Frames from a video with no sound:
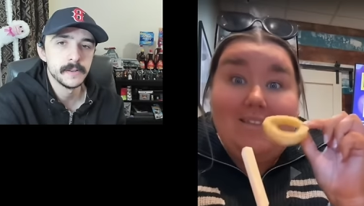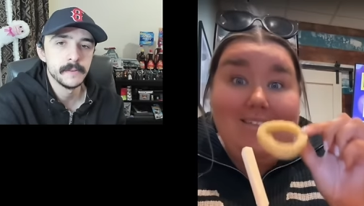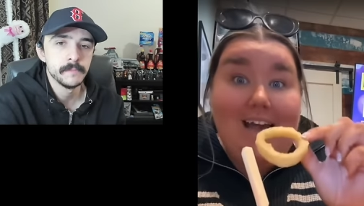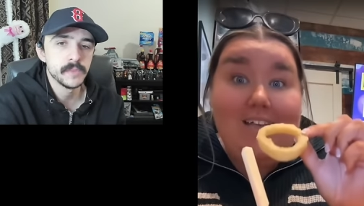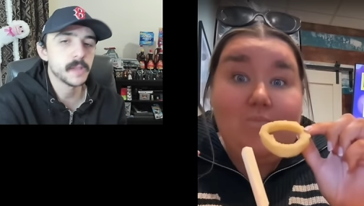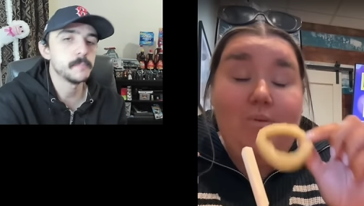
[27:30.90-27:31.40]

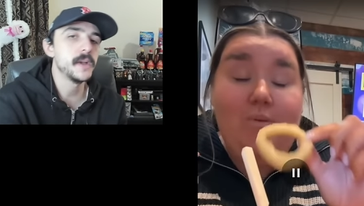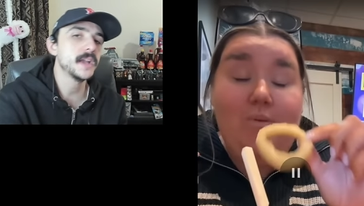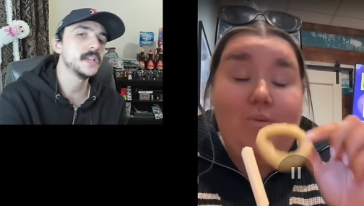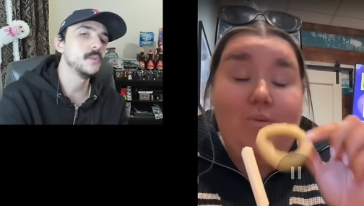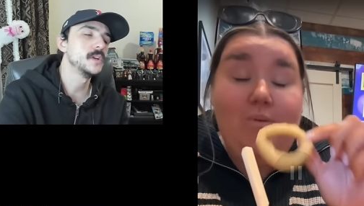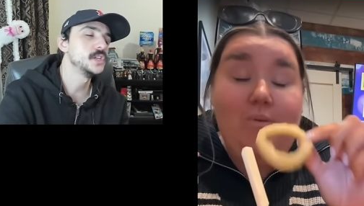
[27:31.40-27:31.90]
Speaker 1: like
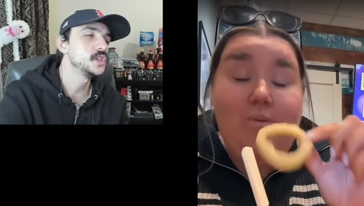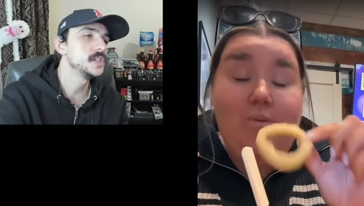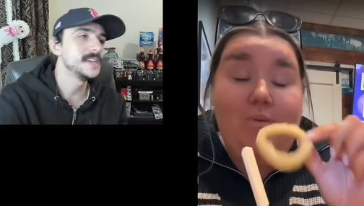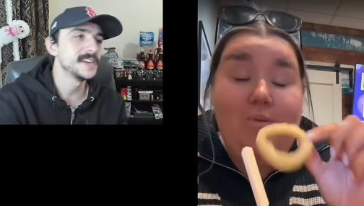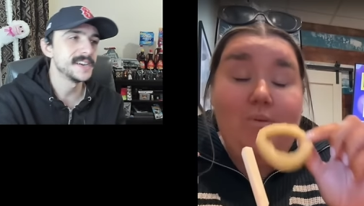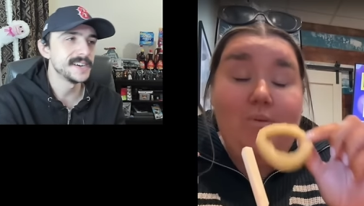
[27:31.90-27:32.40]
Becki when
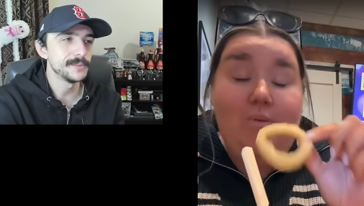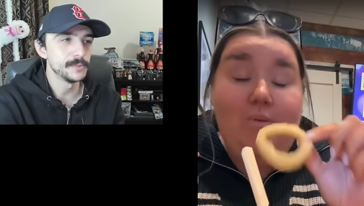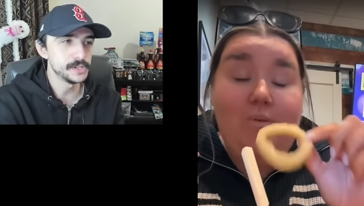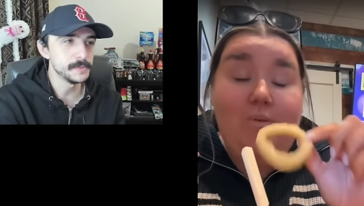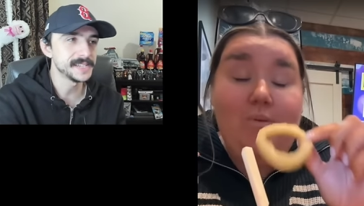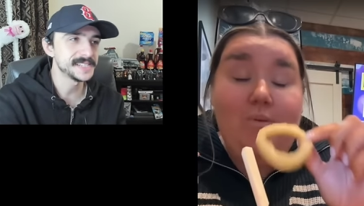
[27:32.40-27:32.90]
she uh, when
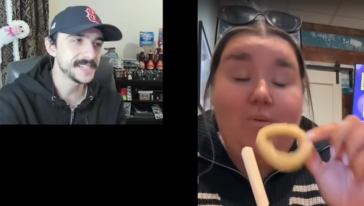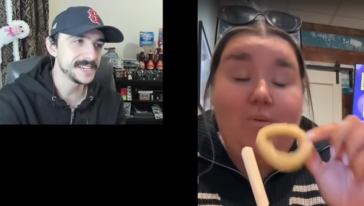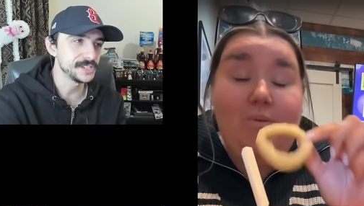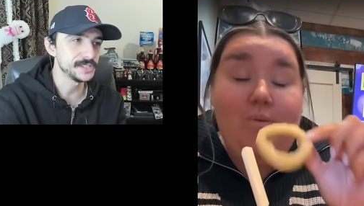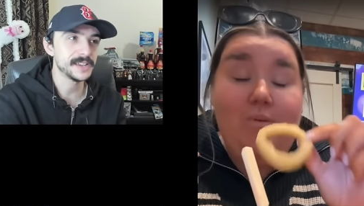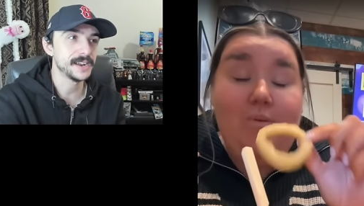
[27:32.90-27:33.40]
she makes tea,
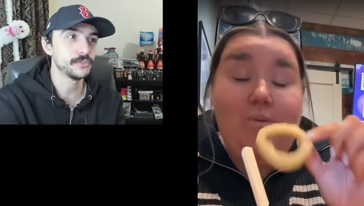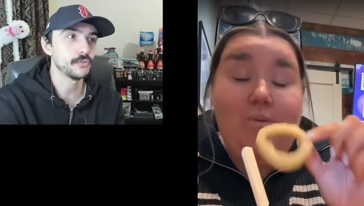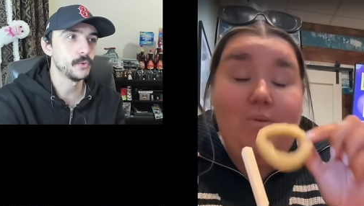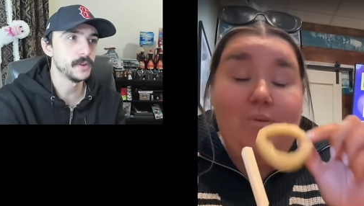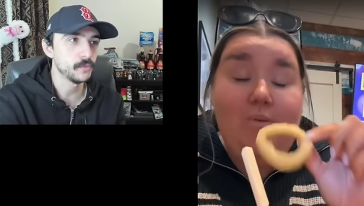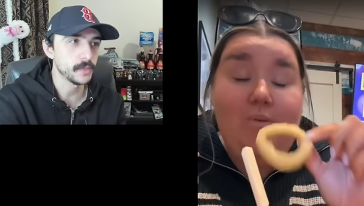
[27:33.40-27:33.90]
she just kind of
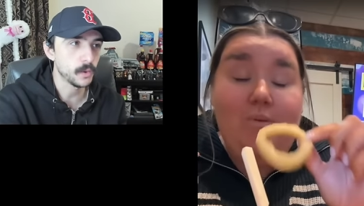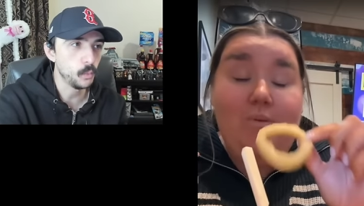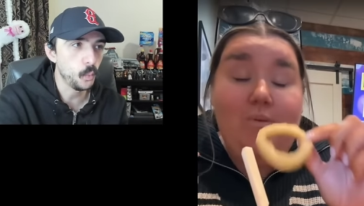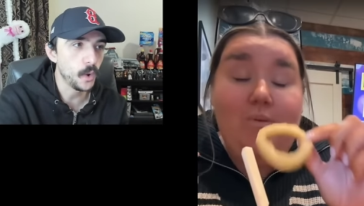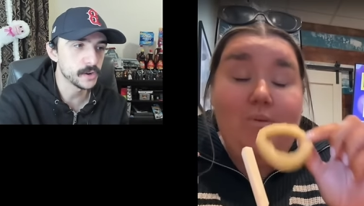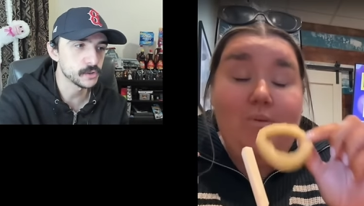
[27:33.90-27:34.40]
throw it in for like
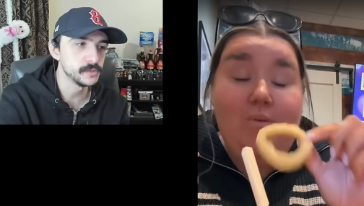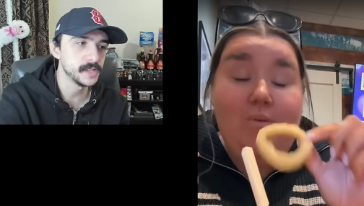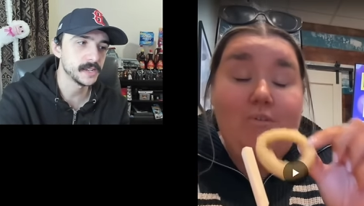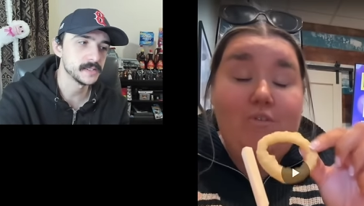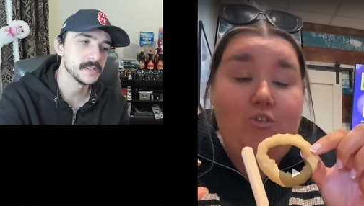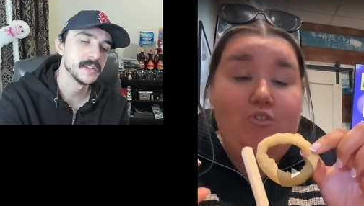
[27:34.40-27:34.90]
one or two
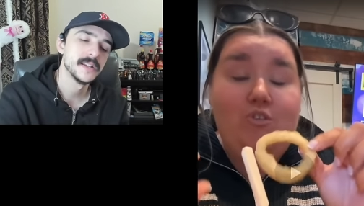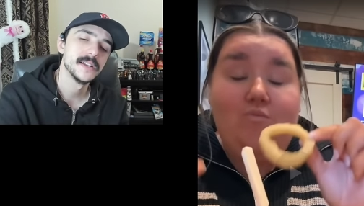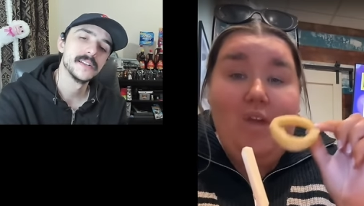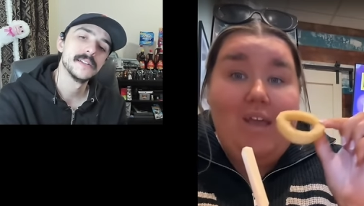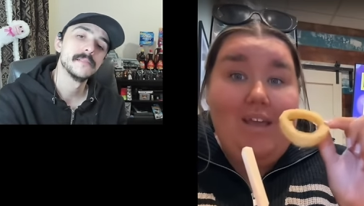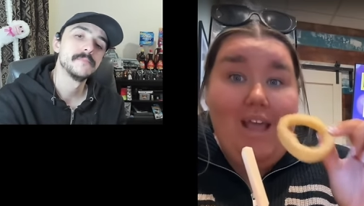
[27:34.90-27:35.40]
seconds. An
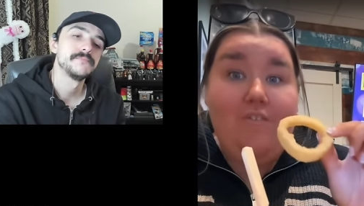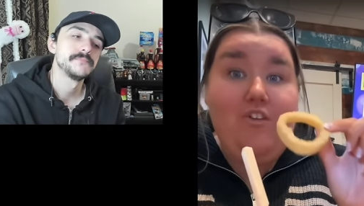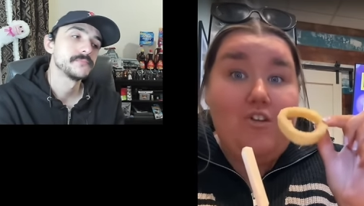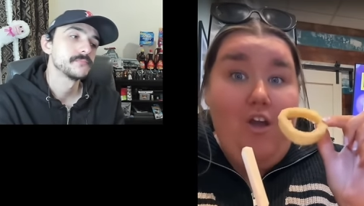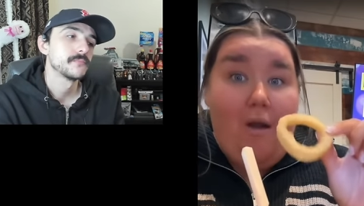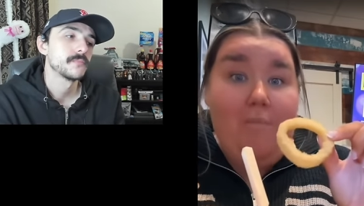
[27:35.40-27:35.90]
Speaker 2: onion ring, if
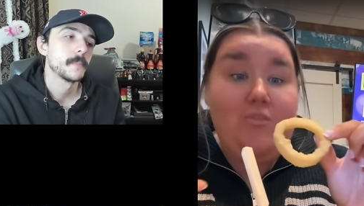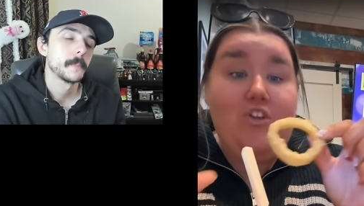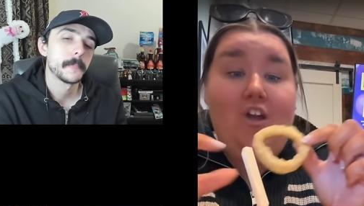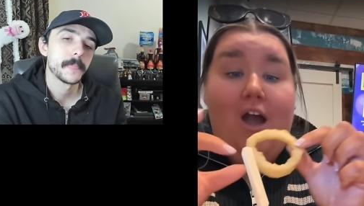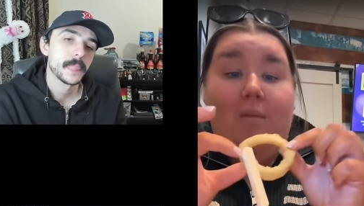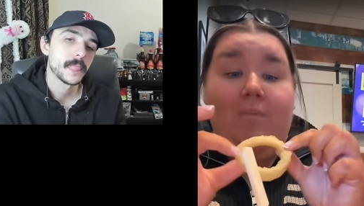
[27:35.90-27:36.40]
you know,
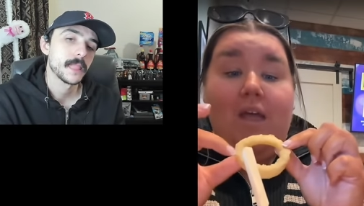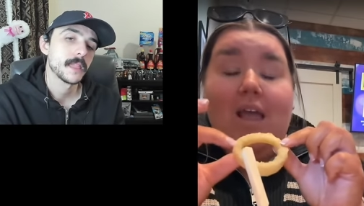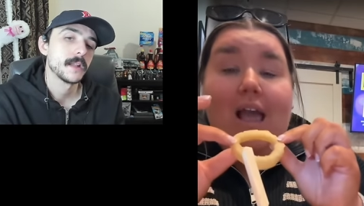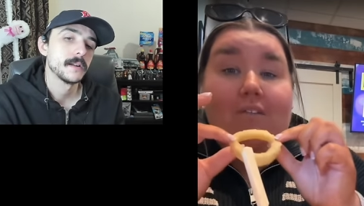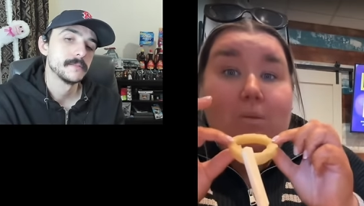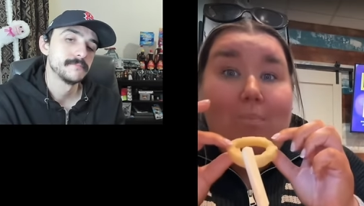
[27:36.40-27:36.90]
you know.
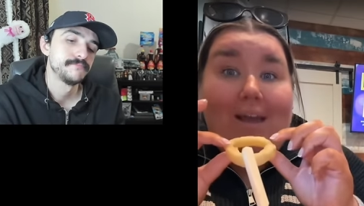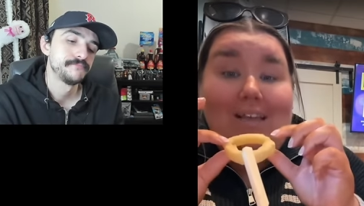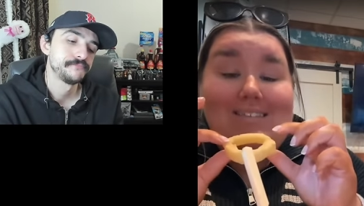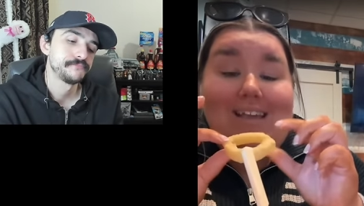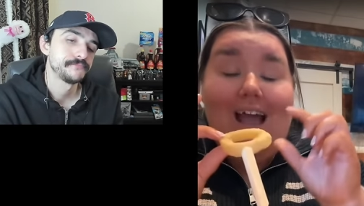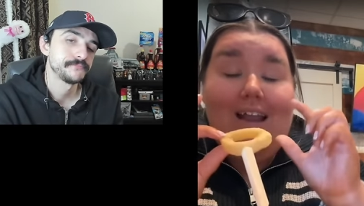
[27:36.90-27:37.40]
If you
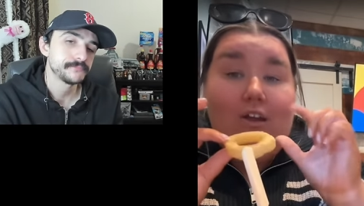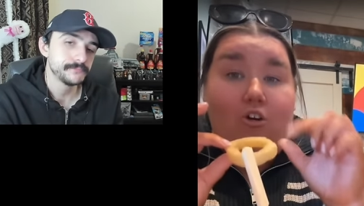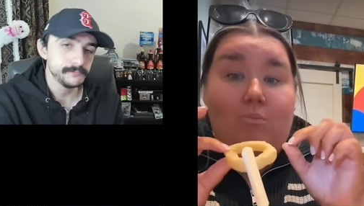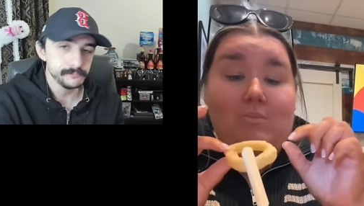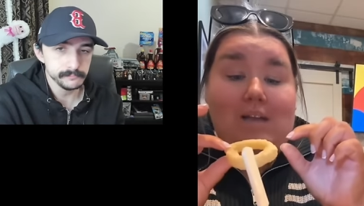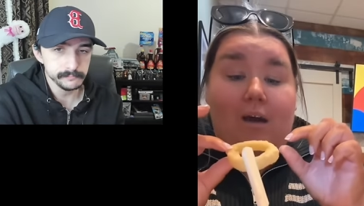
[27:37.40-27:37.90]
bite it and it
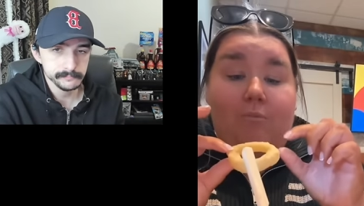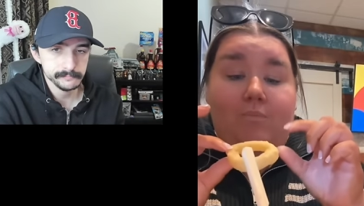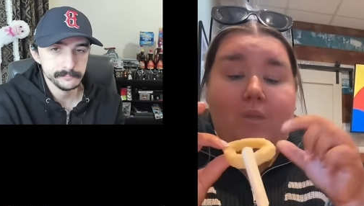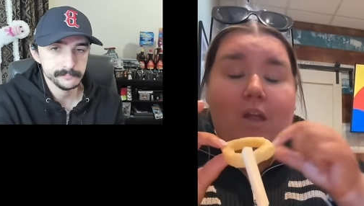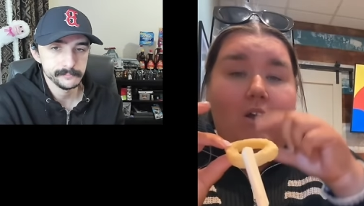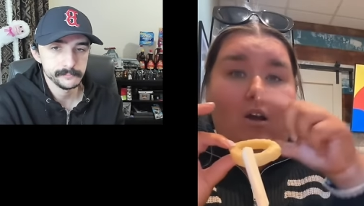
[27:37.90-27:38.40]
comes out
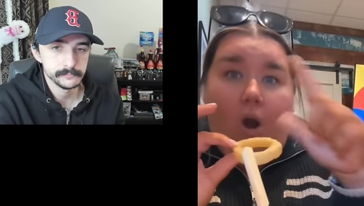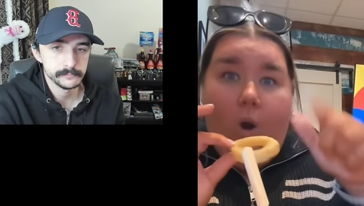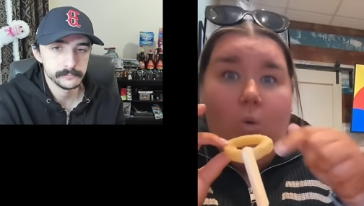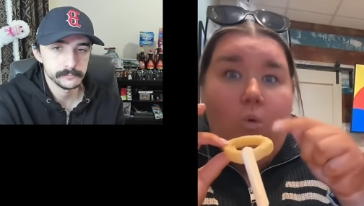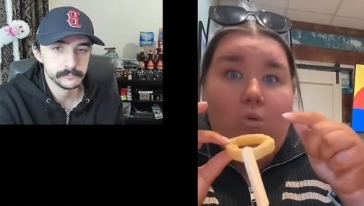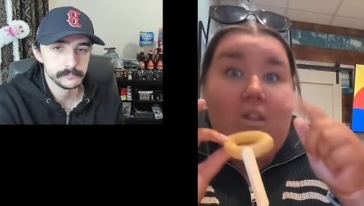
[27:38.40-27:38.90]

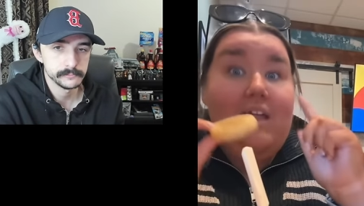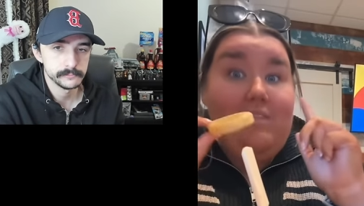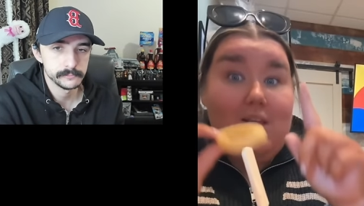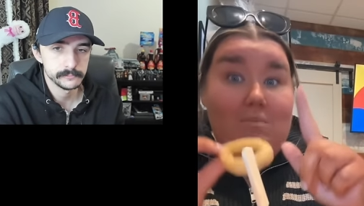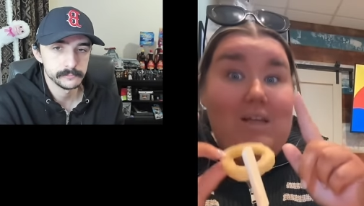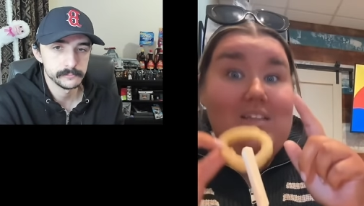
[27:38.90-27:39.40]
whole,
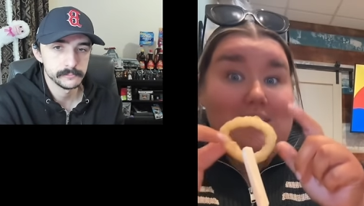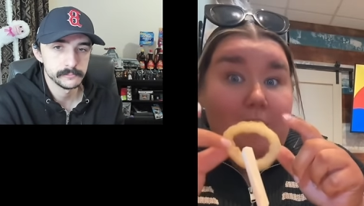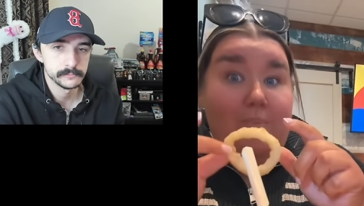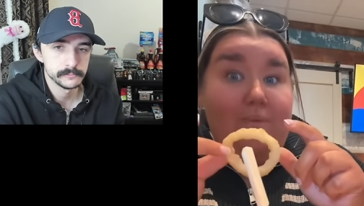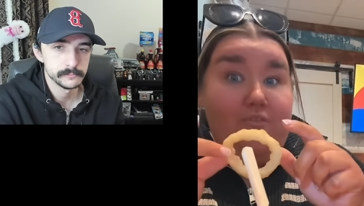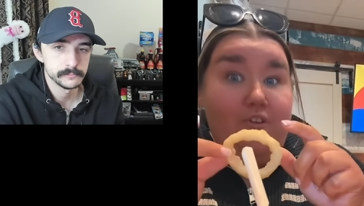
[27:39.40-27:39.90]
it means
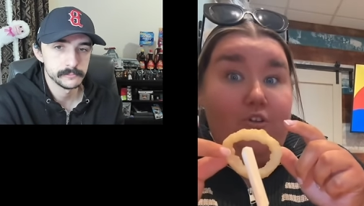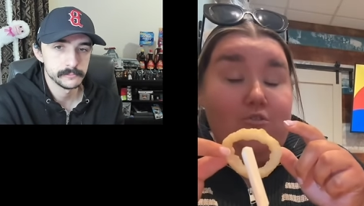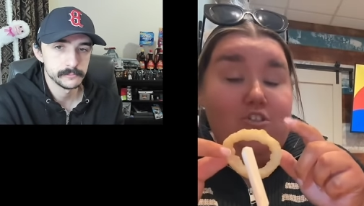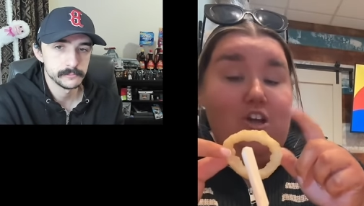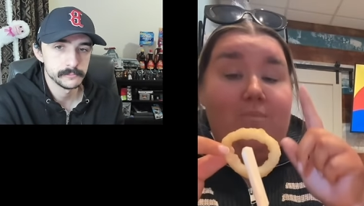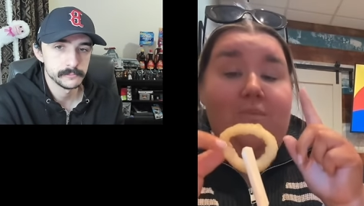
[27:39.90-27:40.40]
they've been
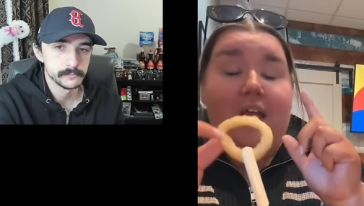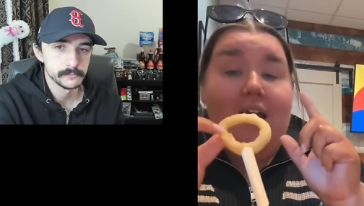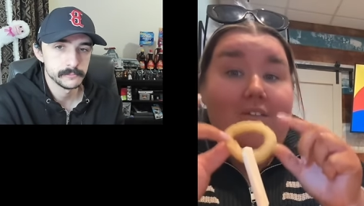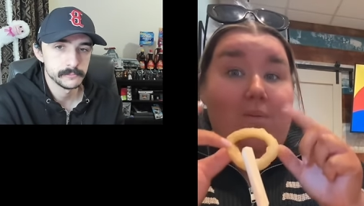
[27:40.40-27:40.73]
frozen. If you